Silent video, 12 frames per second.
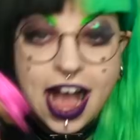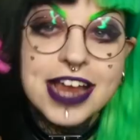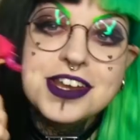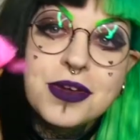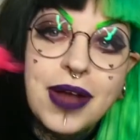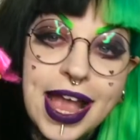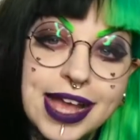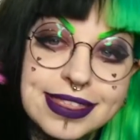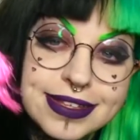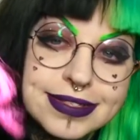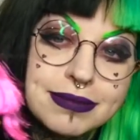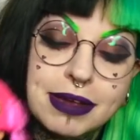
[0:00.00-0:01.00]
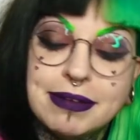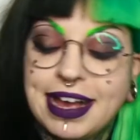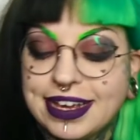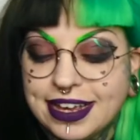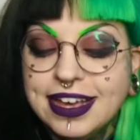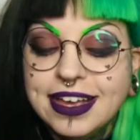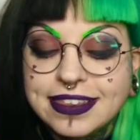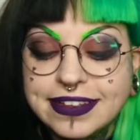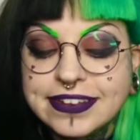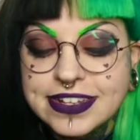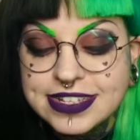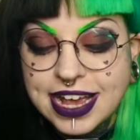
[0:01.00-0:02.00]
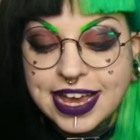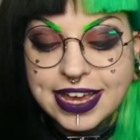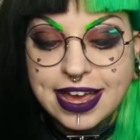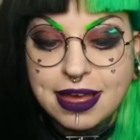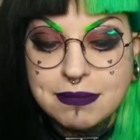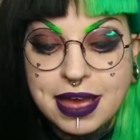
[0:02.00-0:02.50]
I knew I had this in my bag. This is an